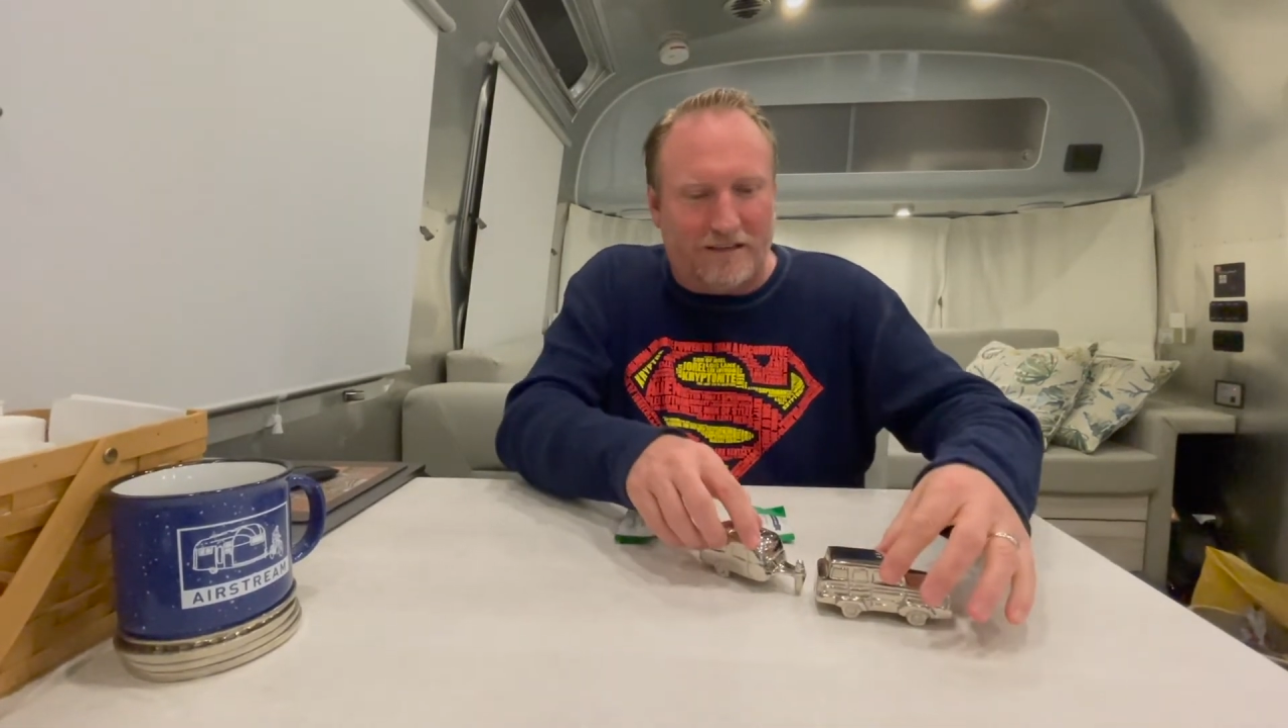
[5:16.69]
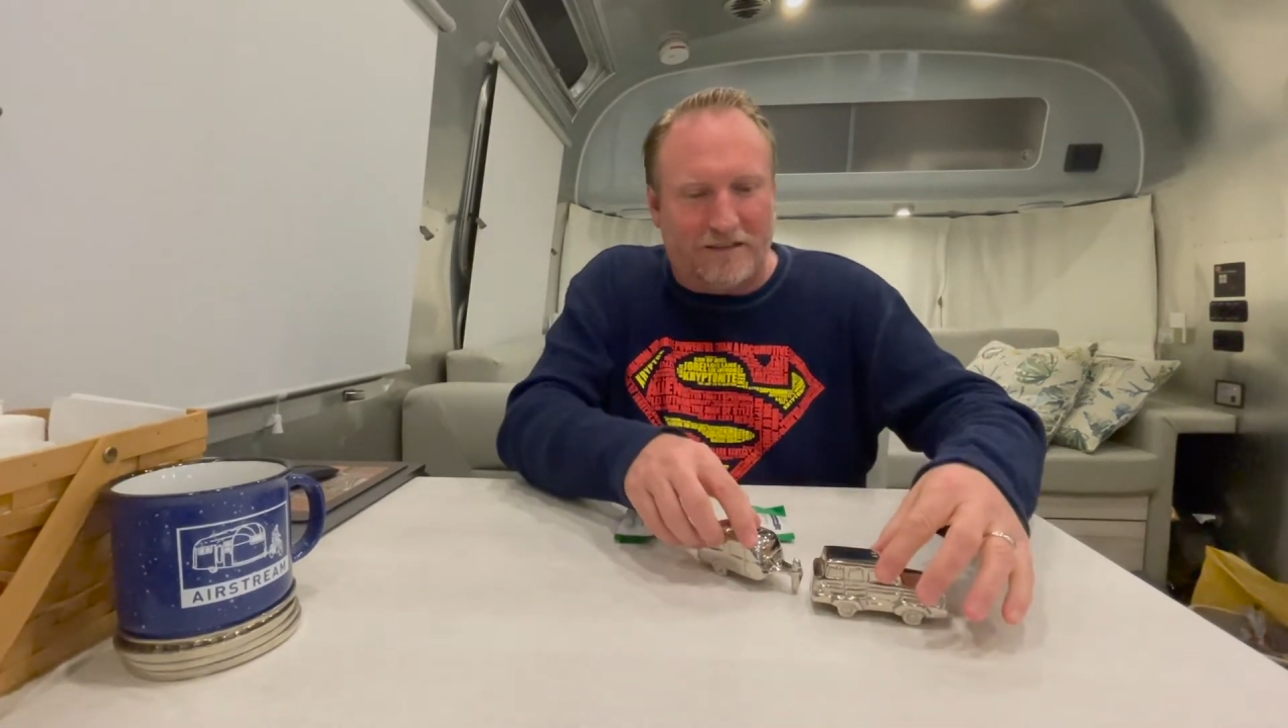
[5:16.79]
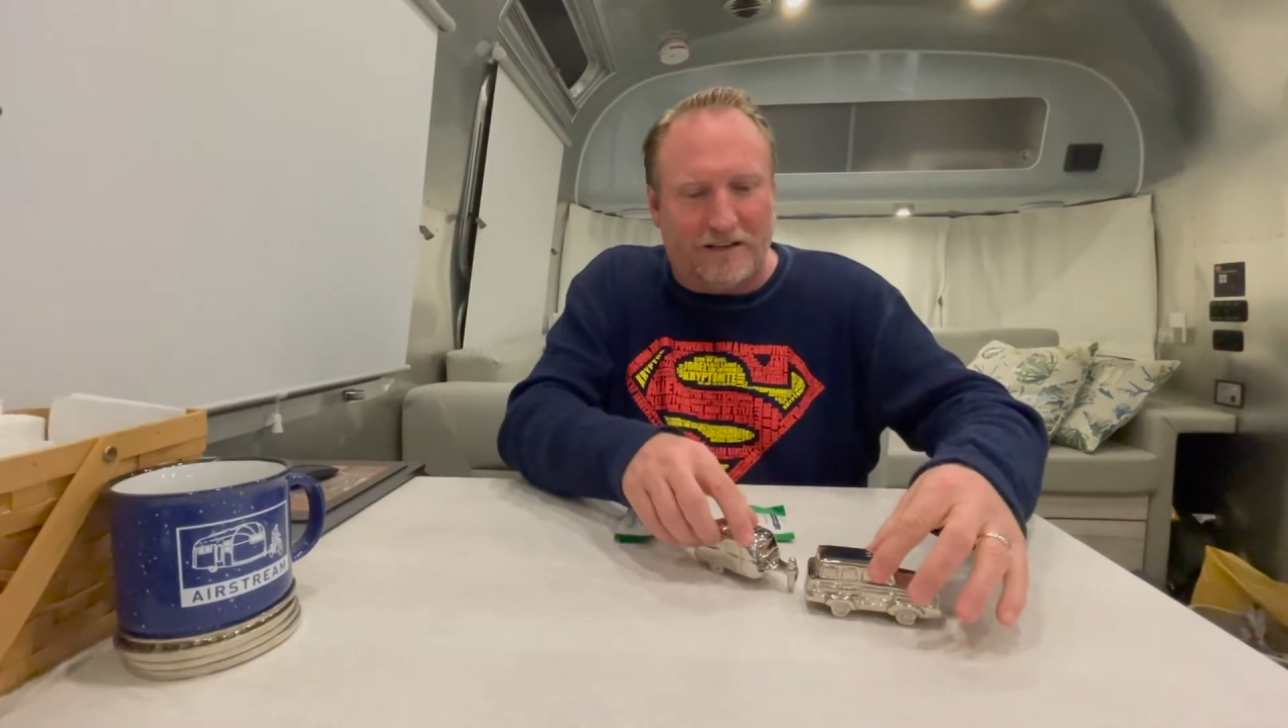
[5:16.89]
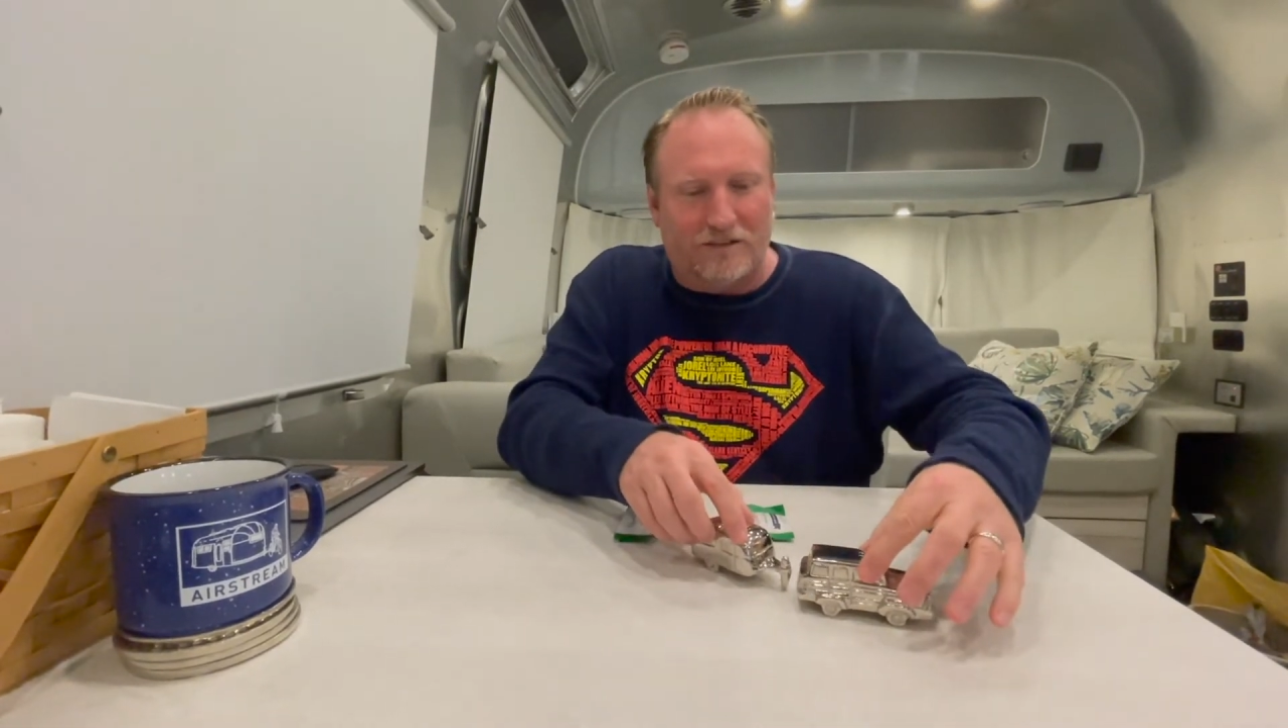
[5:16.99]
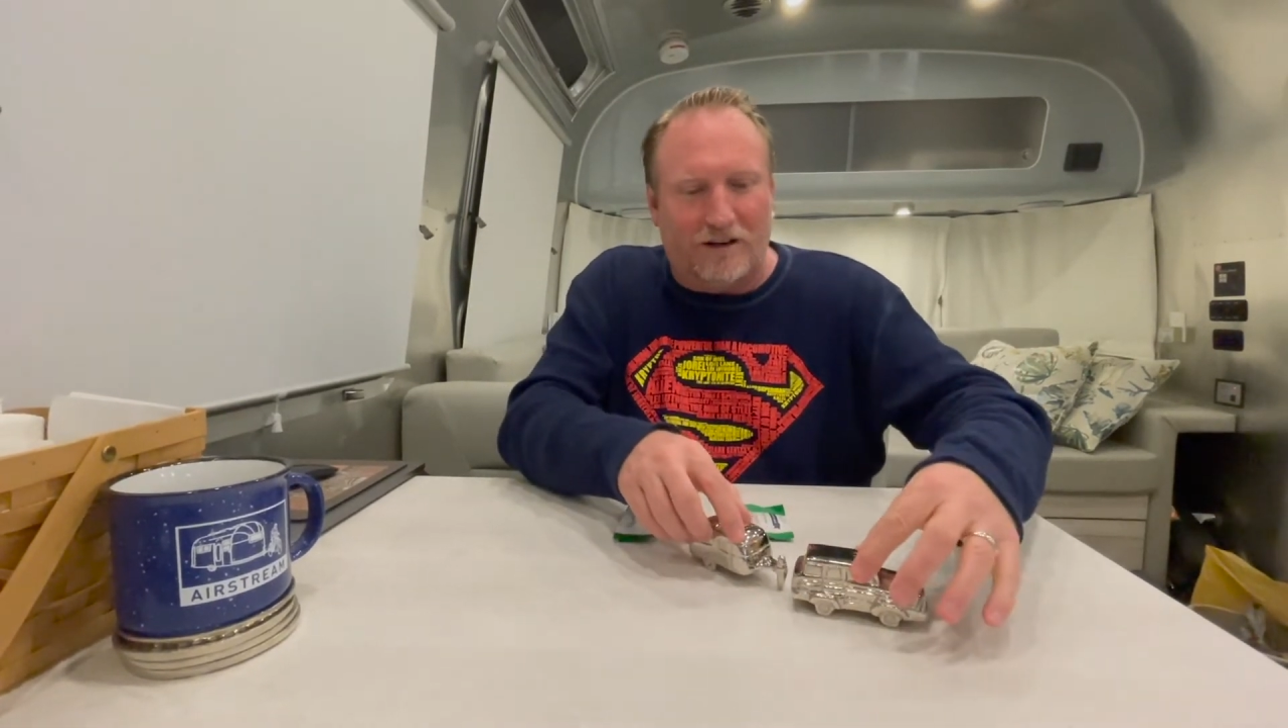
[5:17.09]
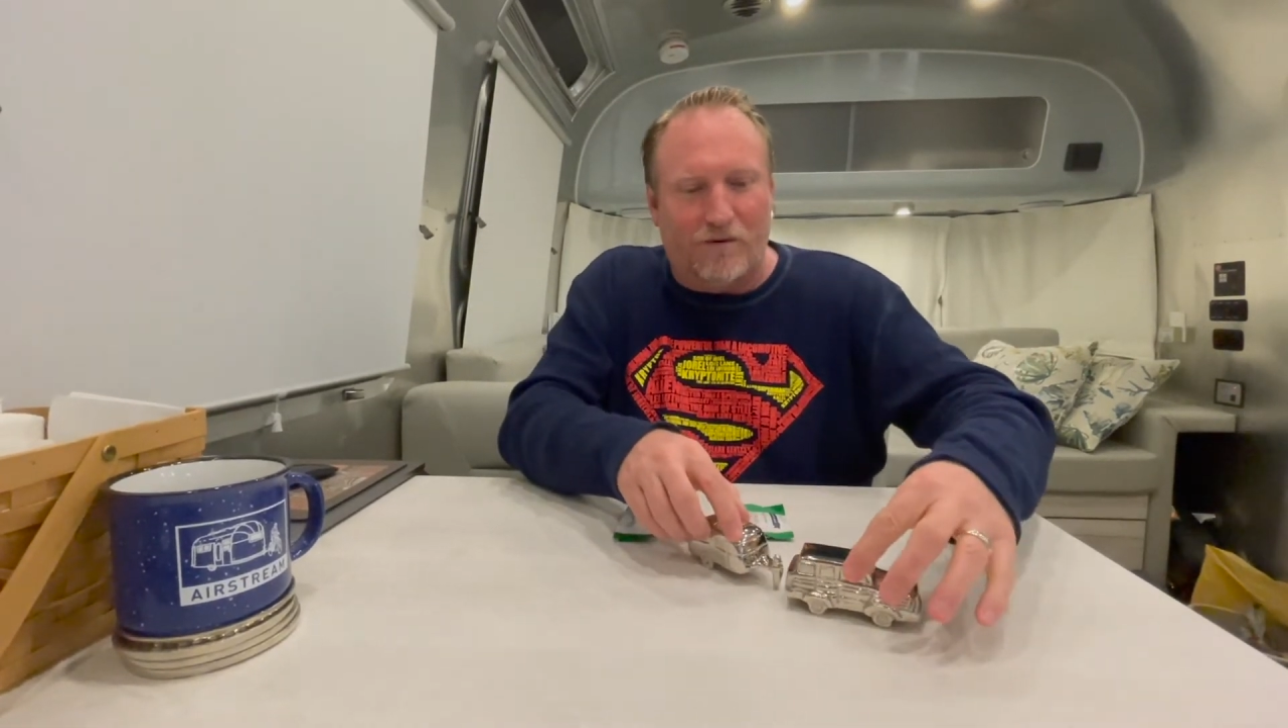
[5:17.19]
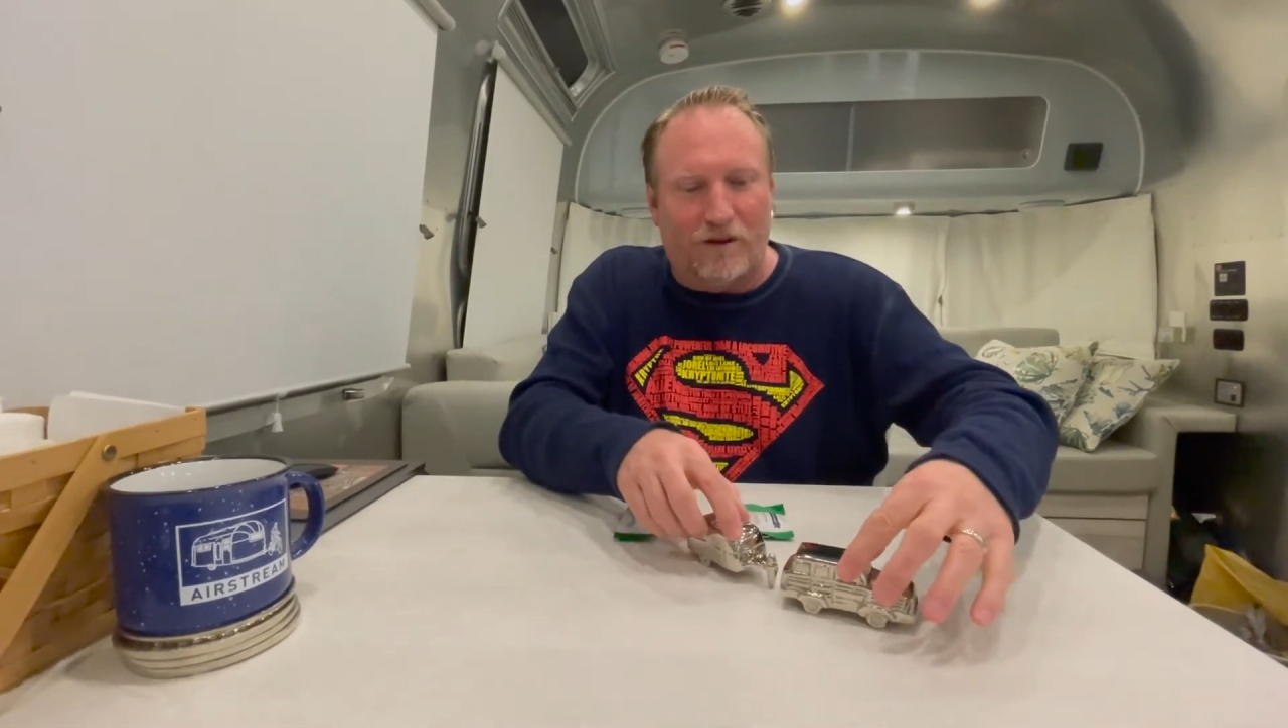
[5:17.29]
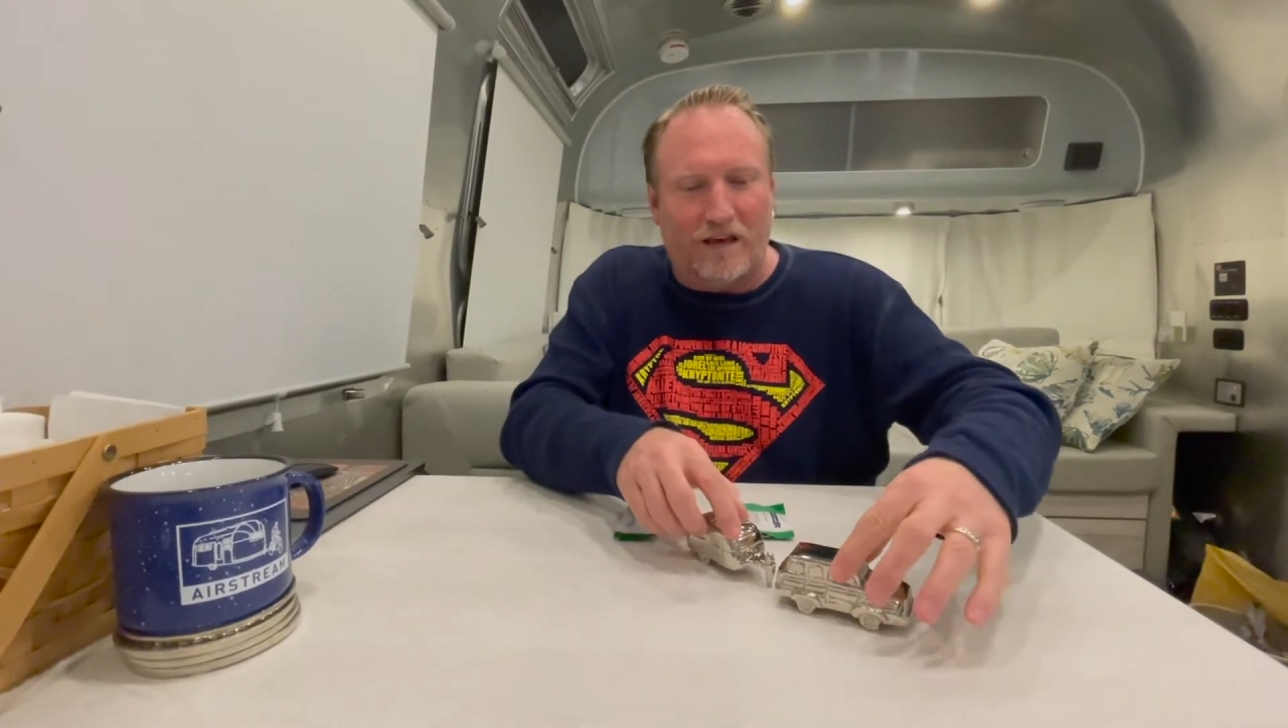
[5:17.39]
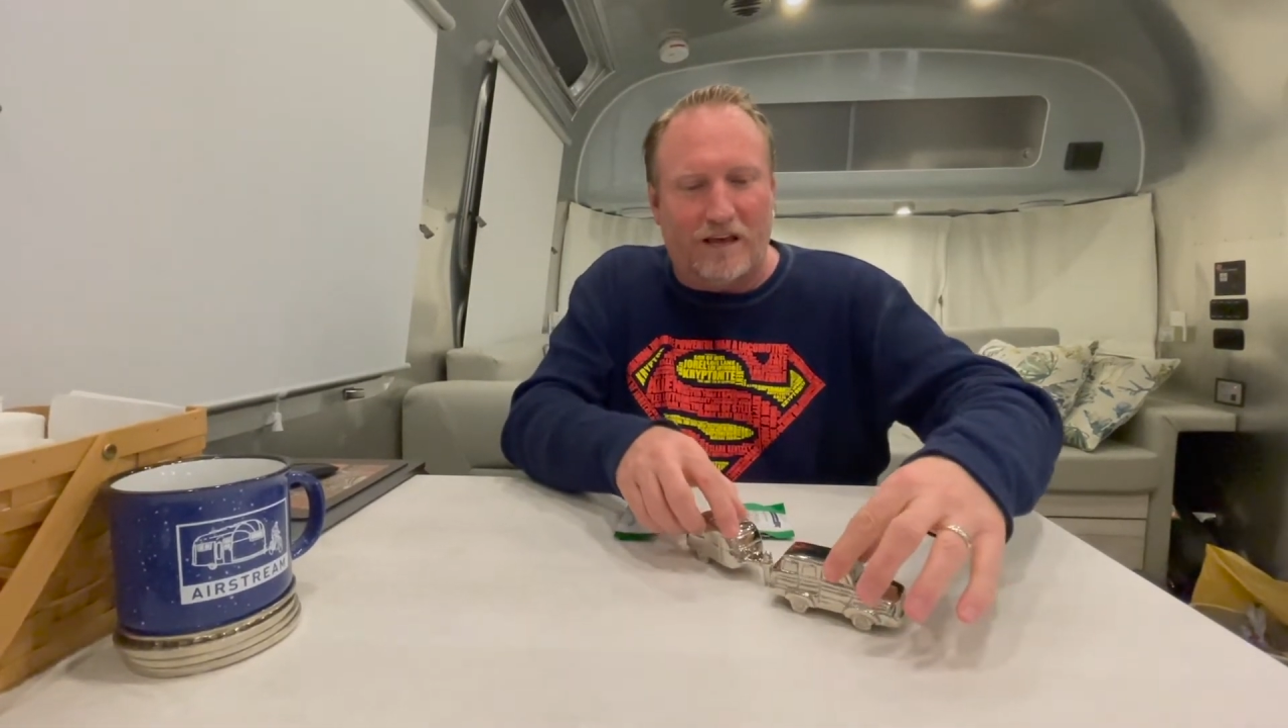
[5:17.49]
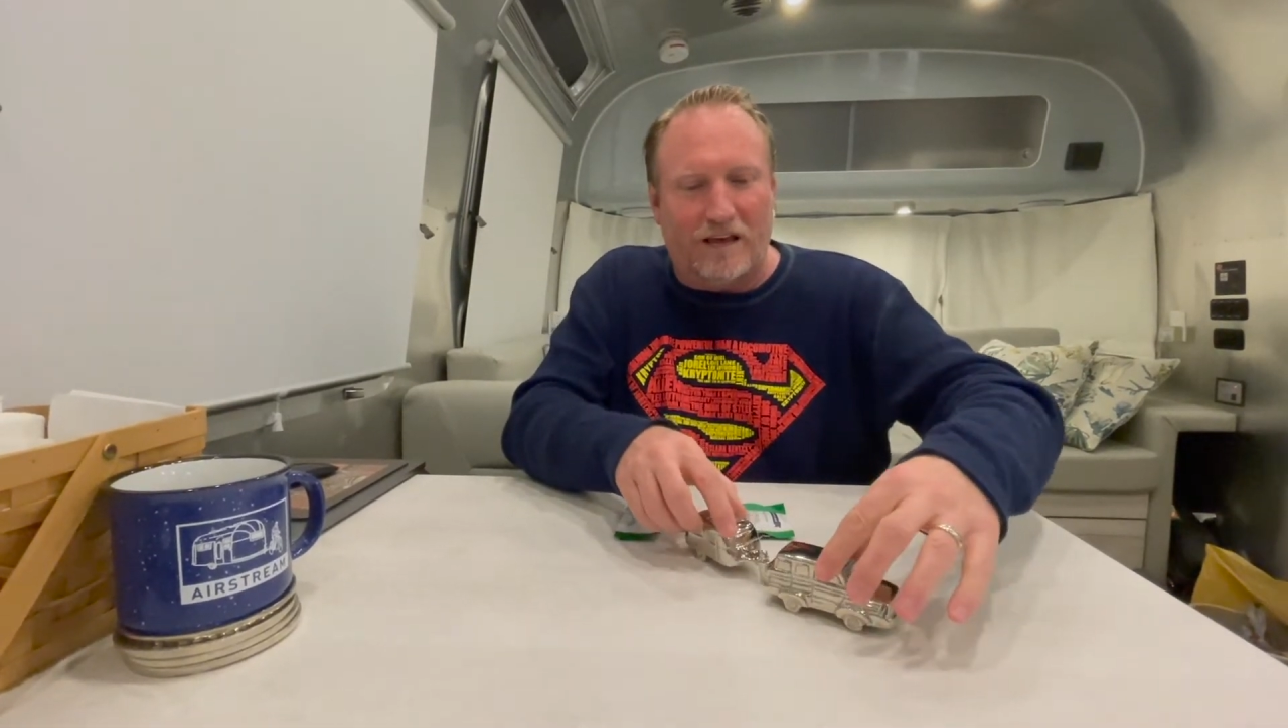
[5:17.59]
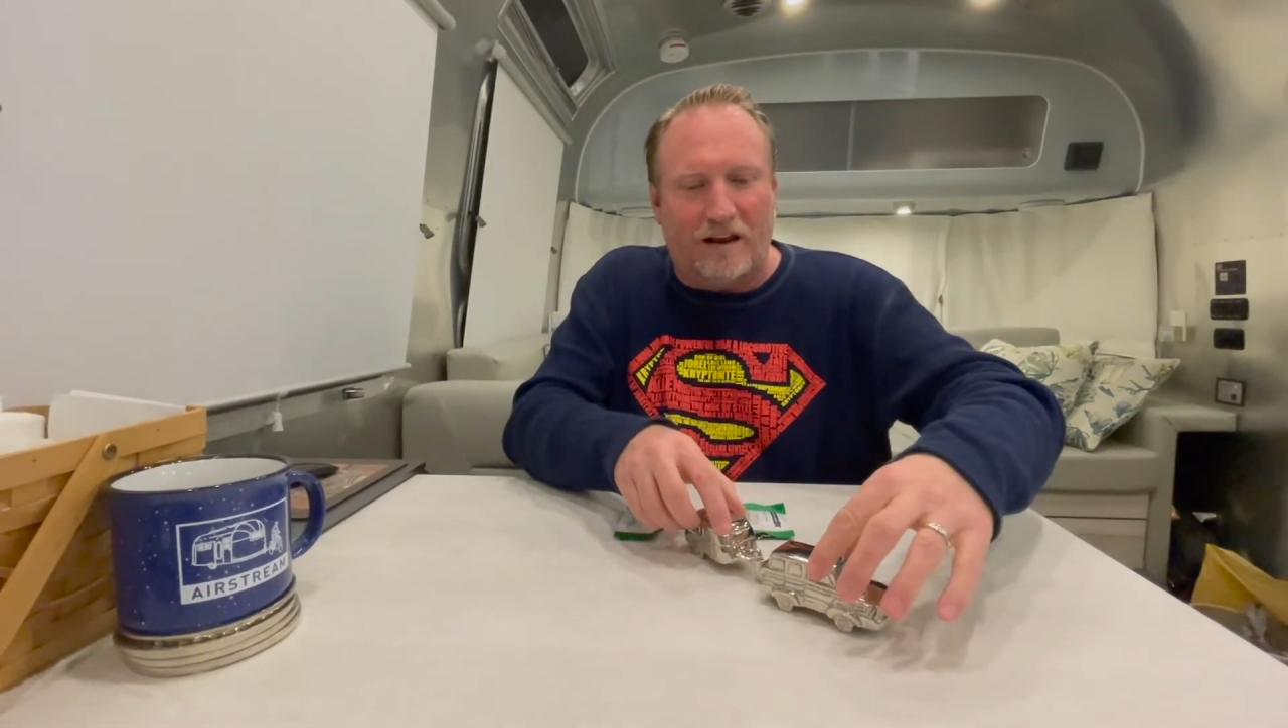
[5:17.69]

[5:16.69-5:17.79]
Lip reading: and it's going in.